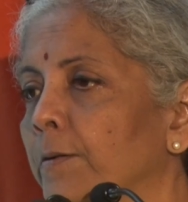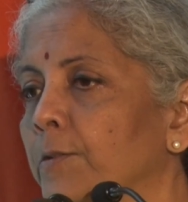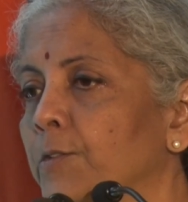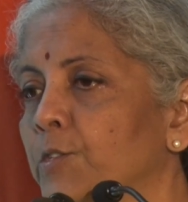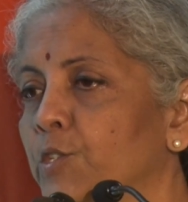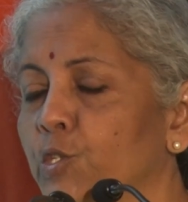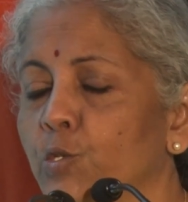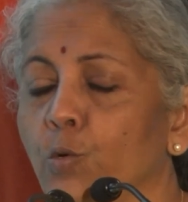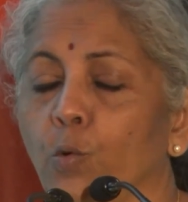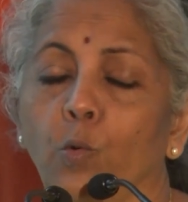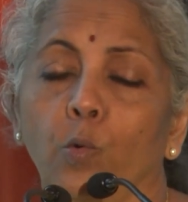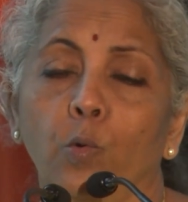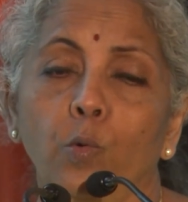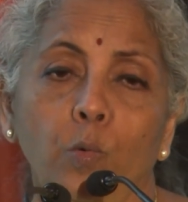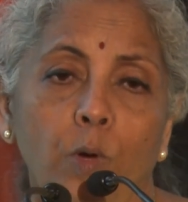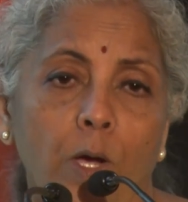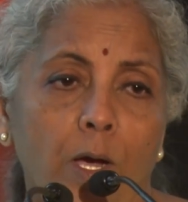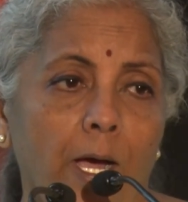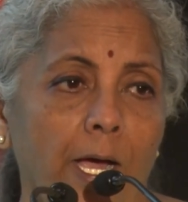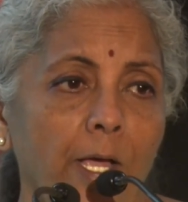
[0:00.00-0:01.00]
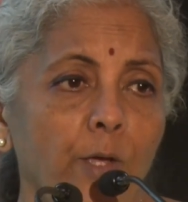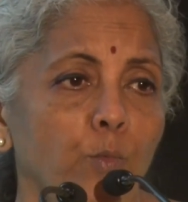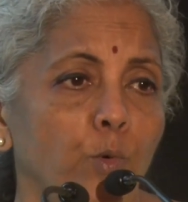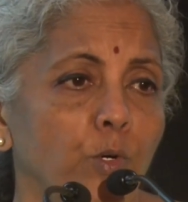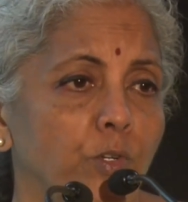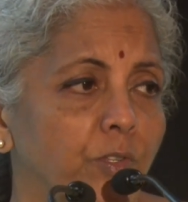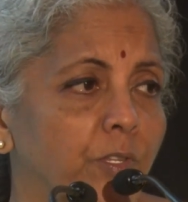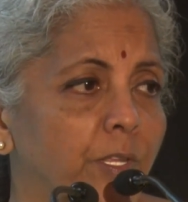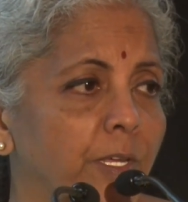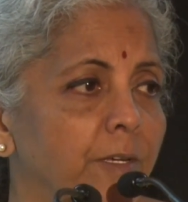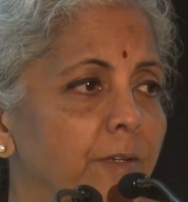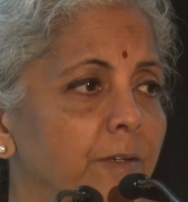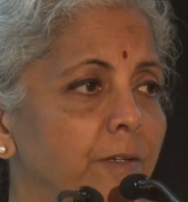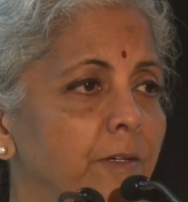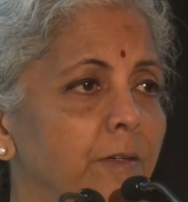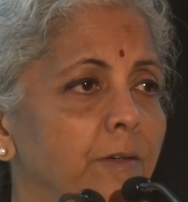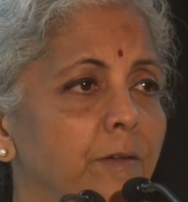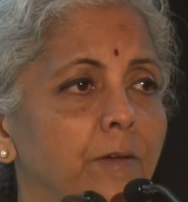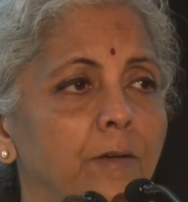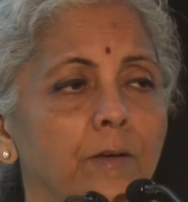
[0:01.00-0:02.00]
So I would
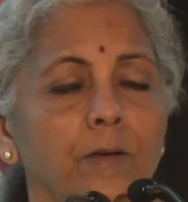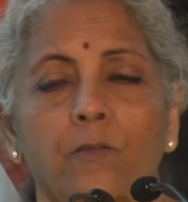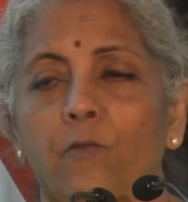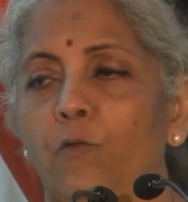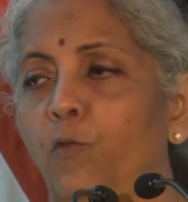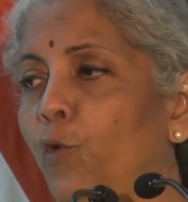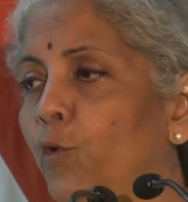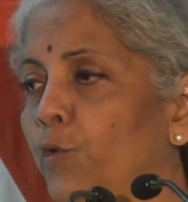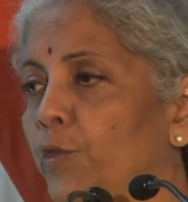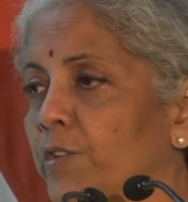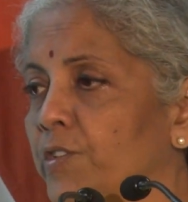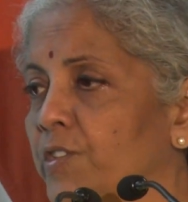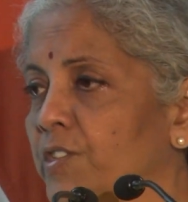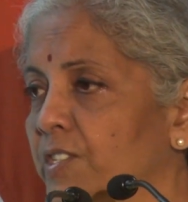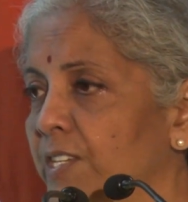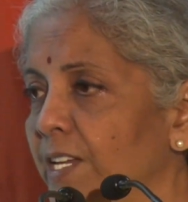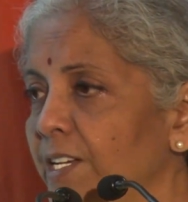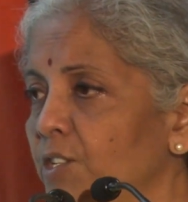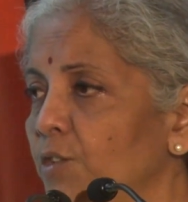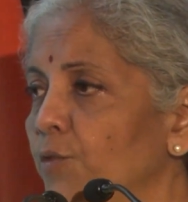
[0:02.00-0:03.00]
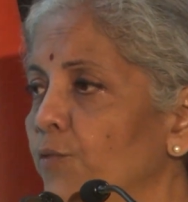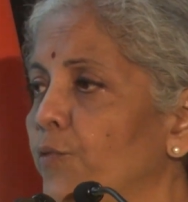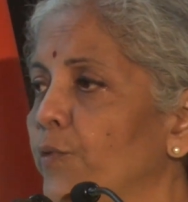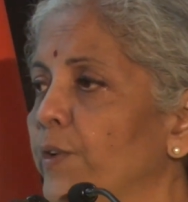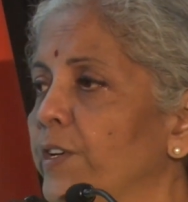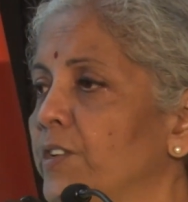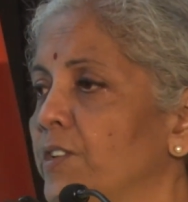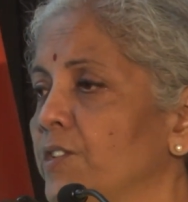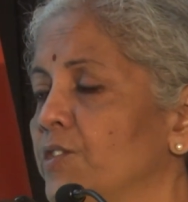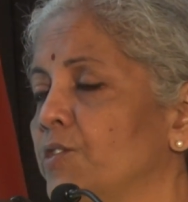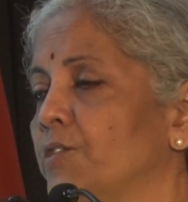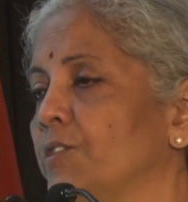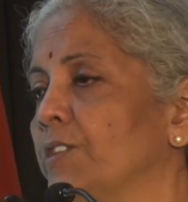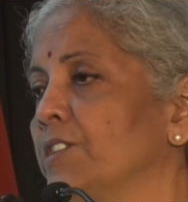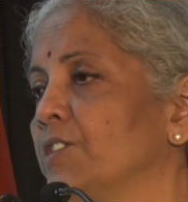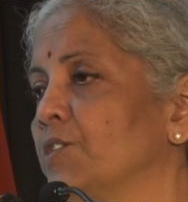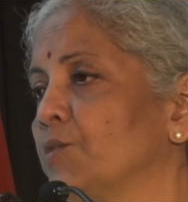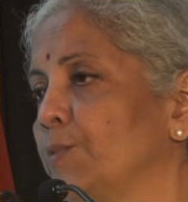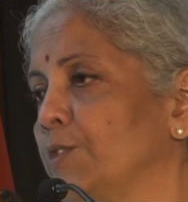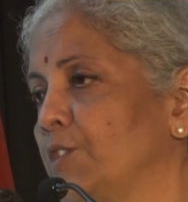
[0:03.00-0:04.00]
think for the set of
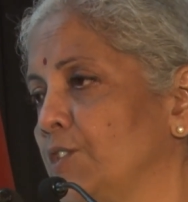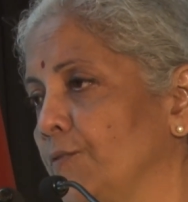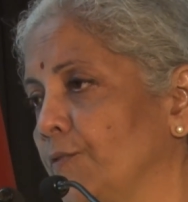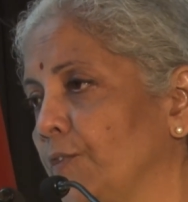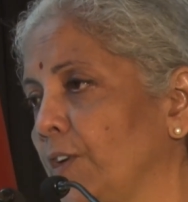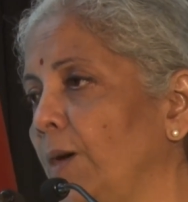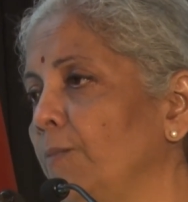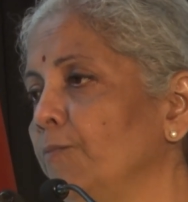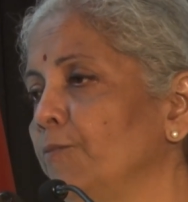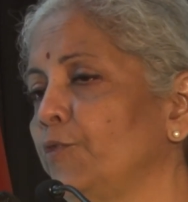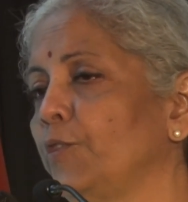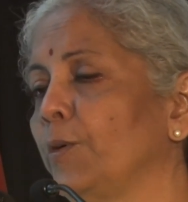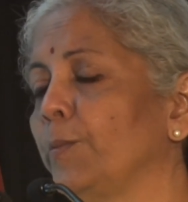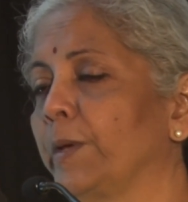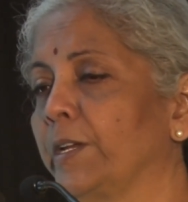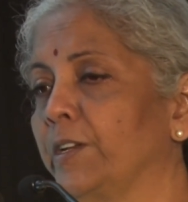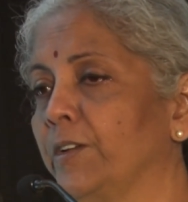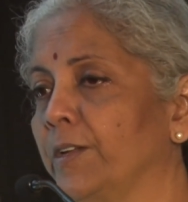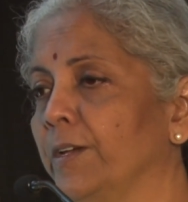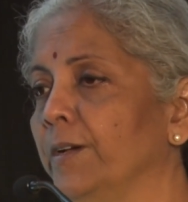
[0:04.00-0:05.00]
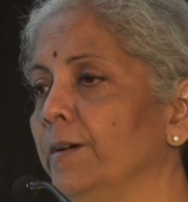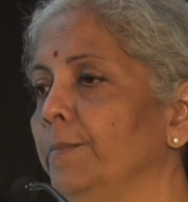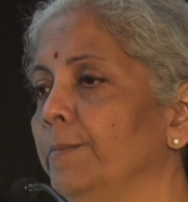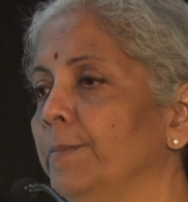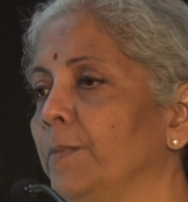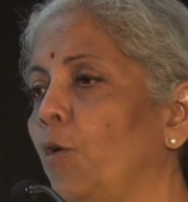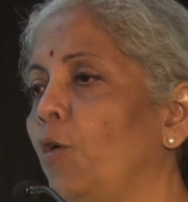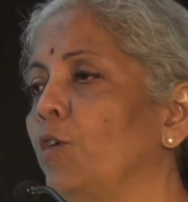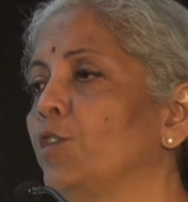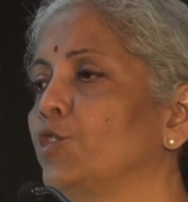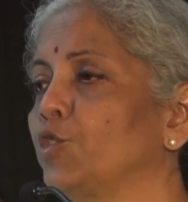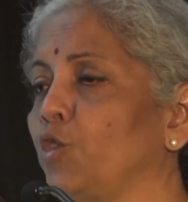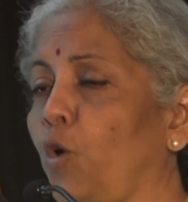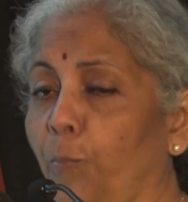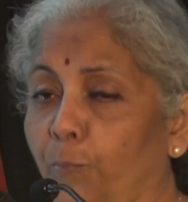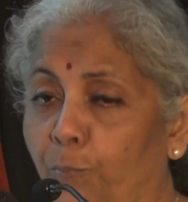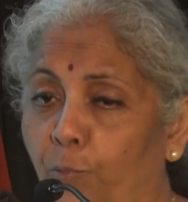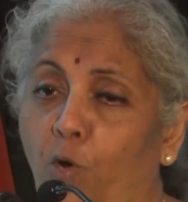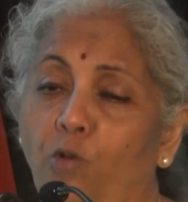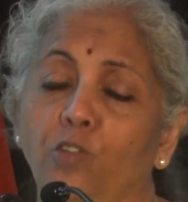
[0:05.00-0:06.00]
industries which have come from India, all
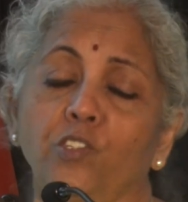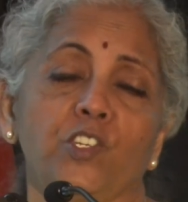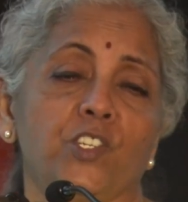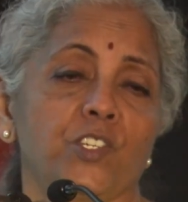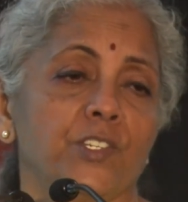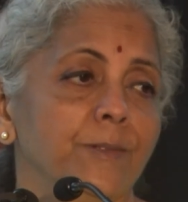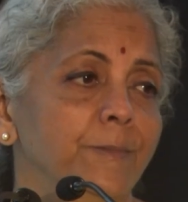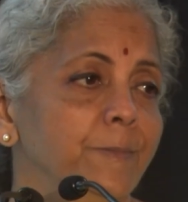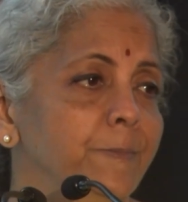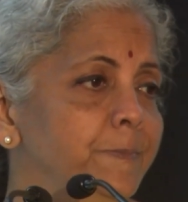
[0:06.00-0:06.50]
top-notch,